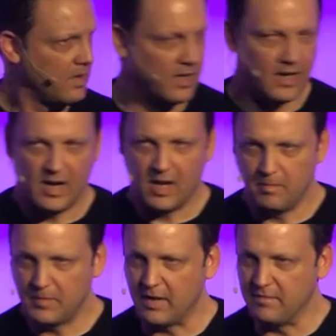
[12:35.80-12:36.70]

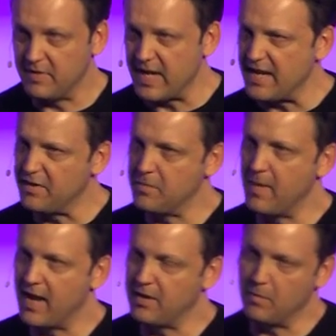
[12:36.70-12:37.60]
Um, kind of need and
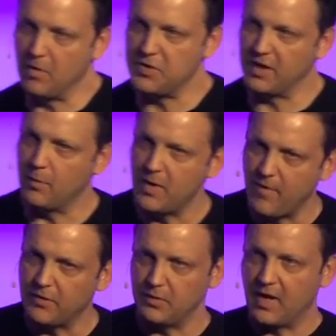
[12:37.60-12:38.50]
demand emerging, and we've
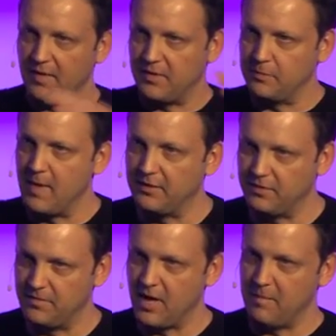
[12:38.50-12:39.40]
also got this
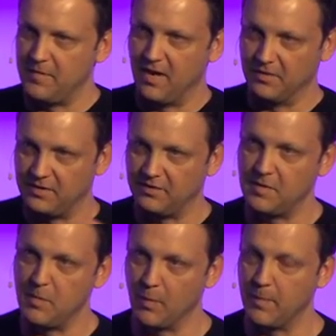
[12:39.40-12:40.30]
massive top-down
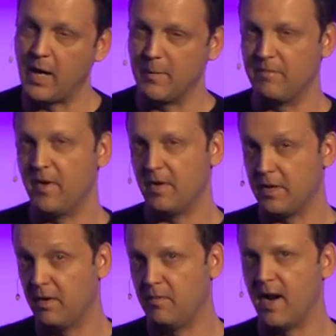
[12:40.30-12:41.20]
system, and we're becoming very
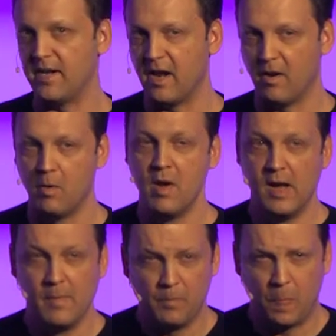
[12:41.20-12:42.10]
good right now
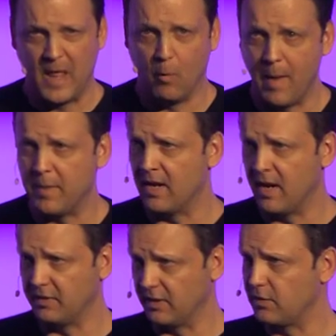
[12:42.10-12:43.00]
at
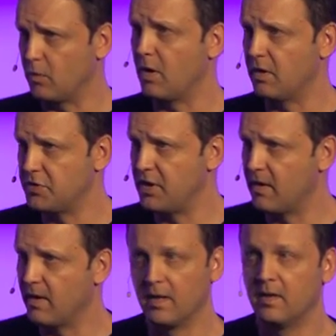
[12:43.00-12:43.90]
weaponizing so-called
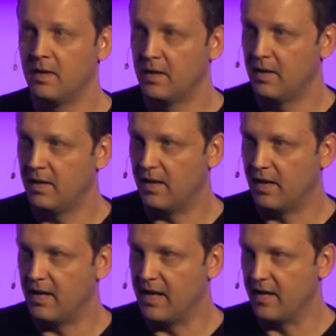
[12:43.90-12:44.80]
sharing,
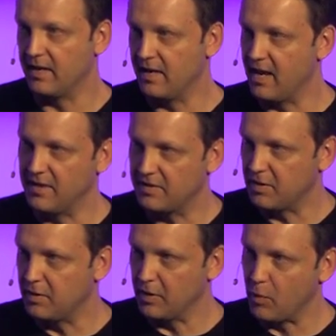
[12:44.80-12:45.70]
uh, at, at
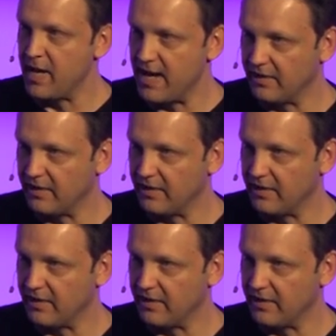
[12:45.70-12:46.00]
creating